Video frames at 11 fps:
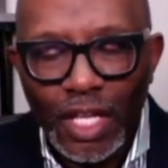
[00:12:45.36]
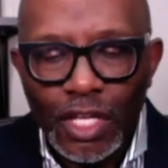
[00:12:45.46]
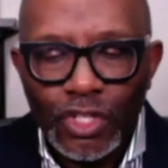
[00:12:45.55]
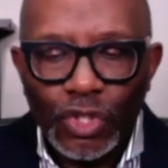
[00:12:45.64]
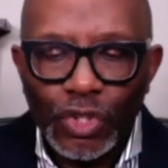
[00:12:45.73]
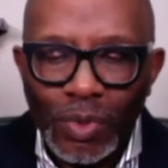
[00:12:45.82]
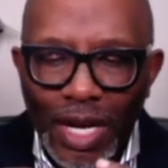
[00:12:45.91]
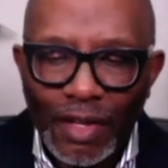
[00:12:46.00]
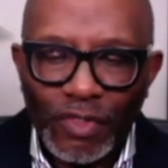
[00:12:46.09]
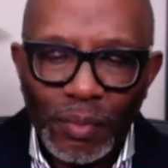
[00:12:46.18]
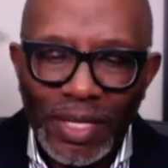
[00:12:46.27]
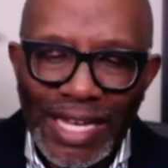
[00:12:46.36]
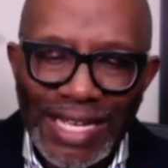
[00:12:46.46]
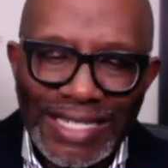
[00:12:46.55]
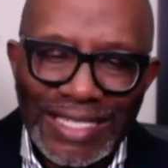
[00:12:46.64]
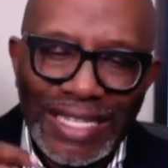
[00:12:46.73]
So you and I have to be
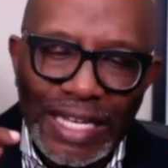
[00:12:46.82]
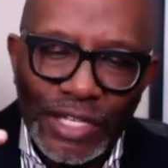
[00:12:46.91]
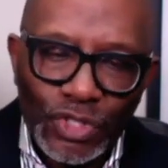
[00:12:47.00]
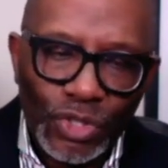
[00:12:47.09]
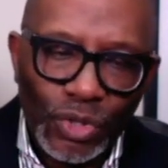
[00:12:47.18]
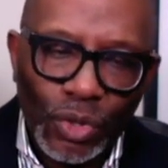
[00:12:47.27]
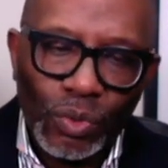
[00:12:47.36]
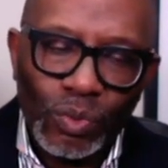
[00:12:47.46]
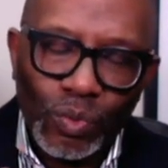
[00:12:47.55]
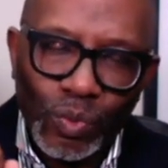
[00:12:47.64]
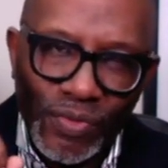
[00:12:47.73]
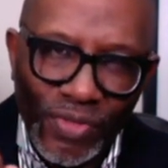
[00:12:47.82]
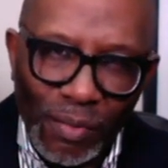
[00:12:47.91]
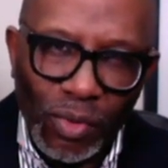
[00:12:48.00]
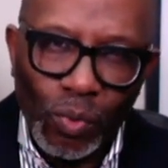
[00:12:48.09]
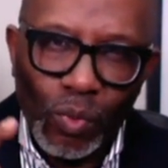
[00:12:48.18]
intentional with
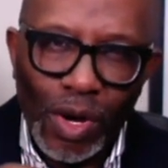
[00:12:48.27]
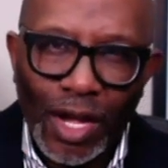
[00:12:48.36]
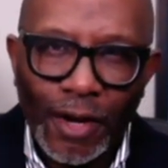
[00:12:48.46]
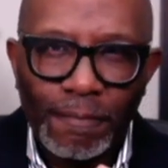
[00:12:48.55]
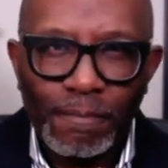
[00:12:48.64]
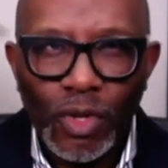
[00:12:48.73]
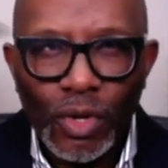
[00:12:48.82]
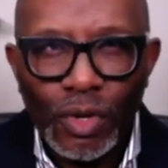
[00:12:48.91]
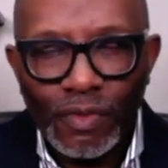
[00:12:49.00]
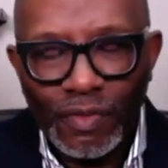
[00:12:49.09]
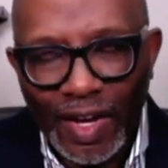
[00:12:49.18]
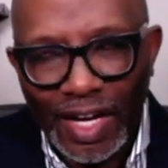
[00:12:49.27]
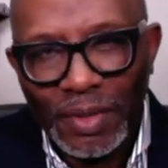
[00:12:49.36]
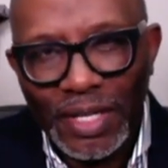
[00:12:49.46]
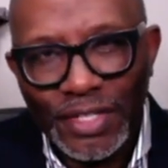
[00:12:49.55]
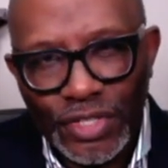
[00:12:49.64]
number one, we've got to
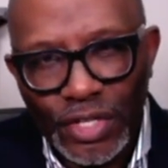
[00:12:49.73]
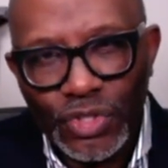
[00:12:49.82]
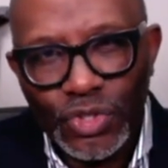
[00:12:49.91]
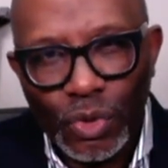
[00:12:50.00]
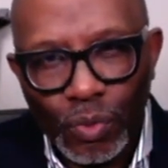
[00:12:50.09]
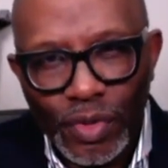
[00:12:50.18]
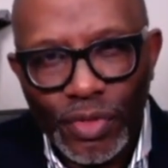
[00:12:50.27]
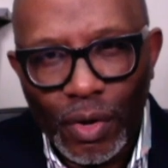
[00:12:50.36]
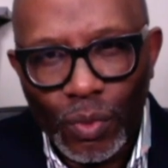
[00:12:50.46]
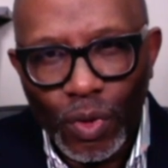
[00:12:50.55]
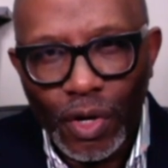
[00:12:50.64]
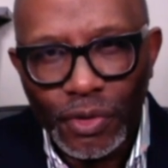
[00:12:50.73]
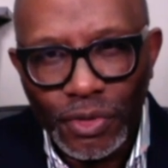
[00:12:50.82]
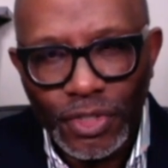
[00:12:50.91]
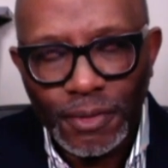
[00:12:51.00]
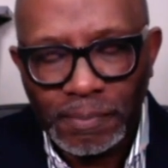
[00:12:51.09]
be intentional with our
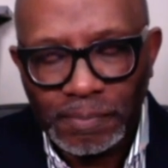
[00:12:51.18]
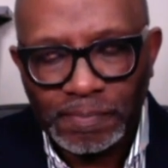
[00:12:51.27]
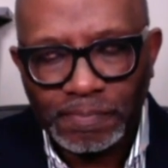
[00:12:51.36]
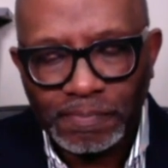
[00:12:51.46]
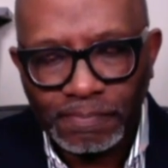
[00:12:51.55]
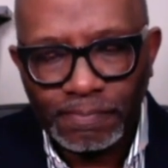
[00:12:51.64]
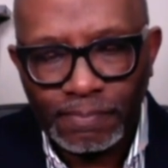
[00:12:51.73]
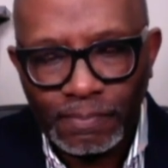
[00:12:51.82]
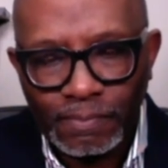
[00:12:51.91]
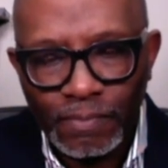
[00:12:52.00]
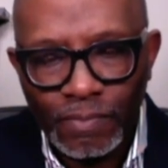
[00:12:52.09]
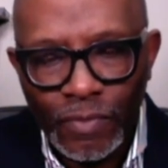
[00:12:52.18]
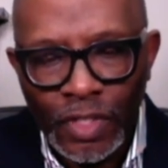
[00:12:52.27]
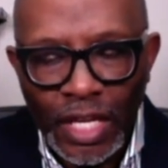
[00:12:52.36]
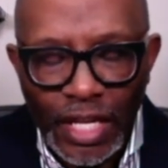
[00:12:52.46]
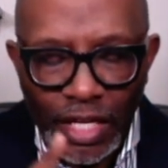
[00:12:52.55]
words.
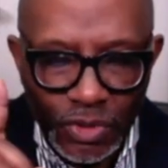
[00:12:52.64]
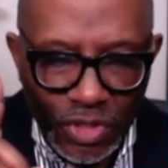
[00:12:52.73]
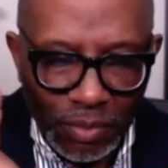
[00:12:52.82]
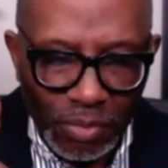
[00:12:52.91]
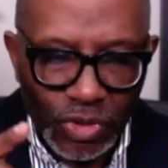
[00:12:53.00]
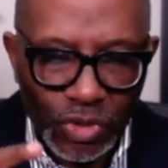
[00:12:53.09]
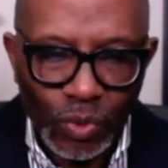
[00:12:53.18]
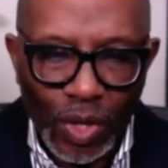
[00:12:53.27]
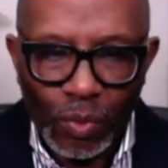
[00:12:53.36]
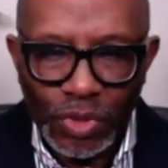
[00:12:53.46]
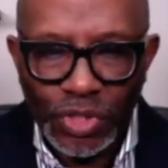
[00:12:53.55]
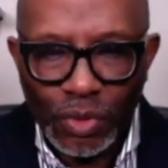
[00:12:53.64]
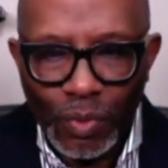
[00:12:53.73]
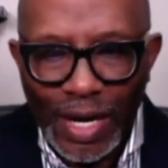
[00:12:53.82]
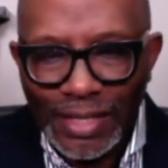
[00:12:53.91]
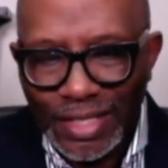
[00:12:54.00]
Here's number two. I want you to
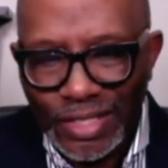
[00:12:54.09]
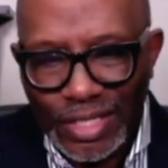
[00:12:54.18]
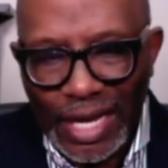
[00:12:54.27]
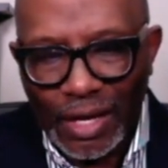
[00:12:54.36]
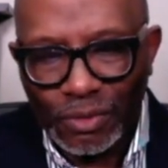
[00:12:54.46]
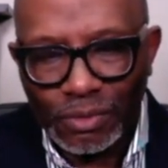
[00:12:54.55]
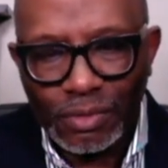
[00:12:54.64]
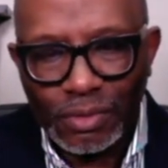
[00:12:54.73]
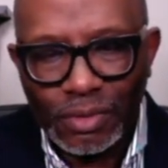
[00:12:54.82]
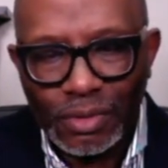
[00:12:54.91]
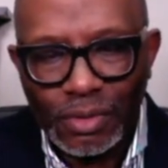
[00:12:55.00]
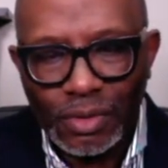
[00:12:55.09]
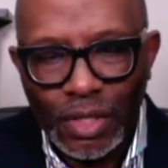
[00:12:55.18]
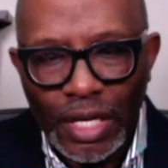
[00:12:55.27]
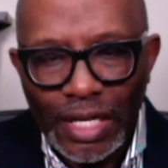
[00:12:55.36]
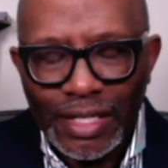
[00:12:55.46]
write this down.
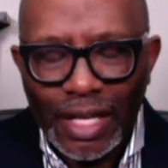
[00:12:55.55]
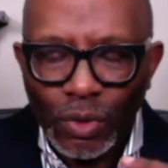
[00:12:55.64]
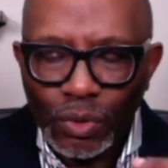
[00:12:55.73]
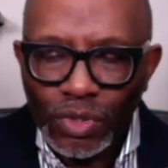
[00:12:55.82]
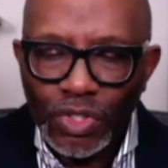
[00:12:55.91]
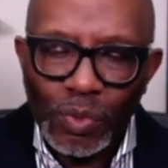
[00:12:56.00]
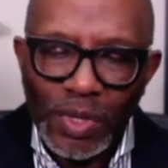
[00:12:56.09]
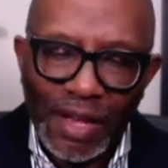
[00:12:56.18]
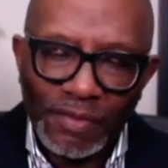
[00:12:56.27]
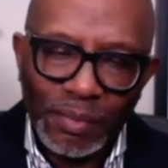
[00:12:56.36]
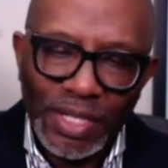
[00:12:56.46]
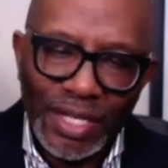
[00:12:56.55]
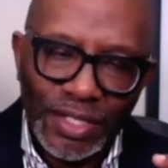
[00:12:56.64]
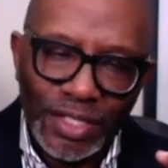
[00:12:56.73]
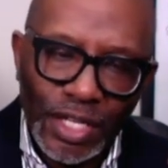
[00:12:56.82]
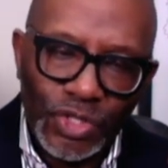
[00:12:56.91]
Not only do we have to be
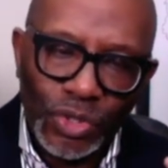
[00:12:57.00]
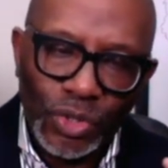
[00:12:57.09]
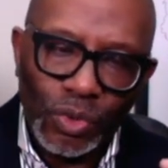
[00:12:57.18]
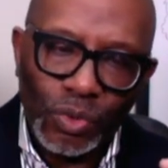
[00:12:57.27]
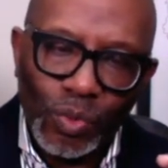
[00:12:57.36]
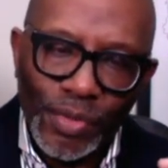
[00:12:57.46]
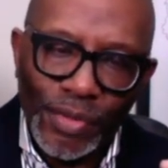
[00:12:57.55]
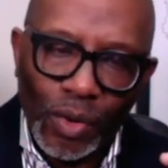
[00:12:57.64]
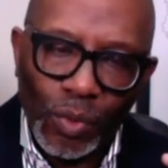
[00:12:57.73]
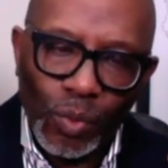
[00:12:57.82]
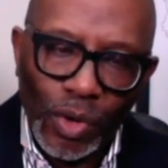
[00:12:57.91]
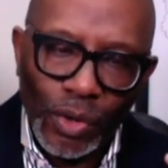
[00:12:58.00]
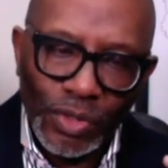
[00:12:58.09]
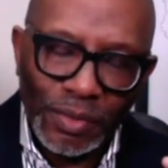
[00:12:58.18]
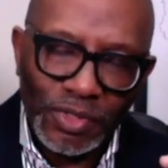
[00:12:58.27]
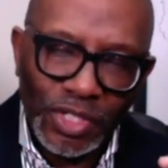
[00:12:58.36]
intentional with our
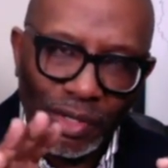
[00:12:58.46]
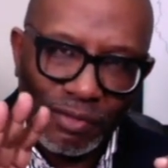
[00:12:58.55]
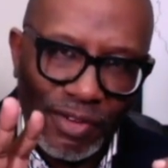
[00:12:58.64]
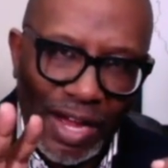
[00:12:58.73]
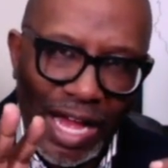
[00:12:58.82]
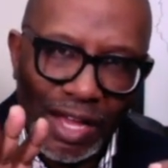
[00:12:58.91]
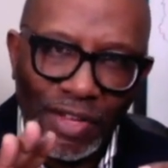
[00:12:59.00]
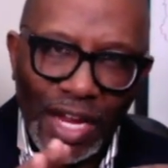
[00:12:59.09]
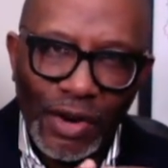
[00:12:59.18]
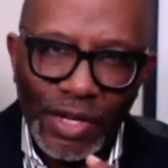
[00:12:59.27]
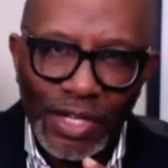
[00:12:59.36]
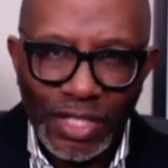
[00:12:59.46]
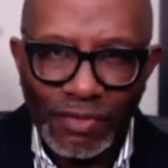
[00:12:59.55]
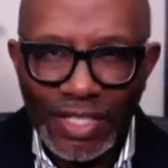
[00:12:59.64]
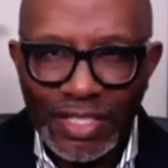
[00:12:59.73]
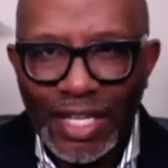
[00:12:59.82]
words, I'm sharing five areas
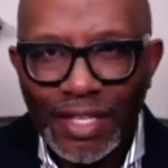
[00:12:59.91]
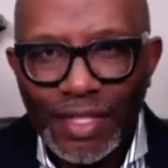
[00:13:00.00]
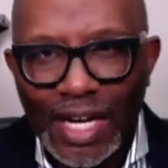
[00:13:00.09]
of intent that